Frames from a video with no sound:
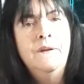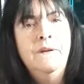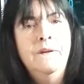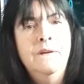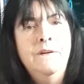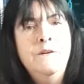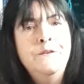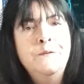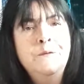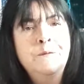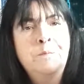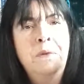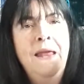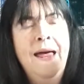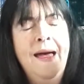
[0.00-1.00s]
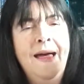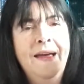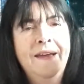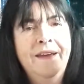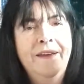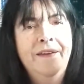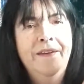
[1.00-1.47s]
hers was
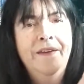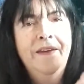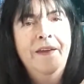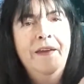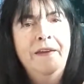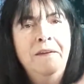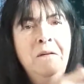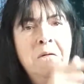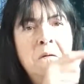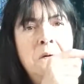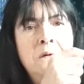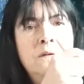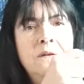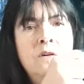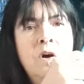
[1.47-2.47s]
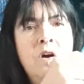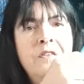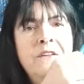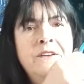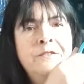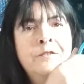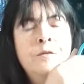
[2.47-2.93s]
black. I got
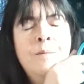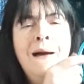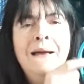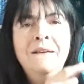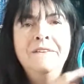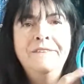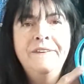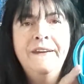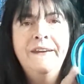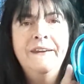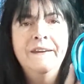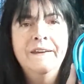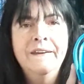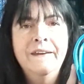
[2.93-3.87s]
this from Aldi.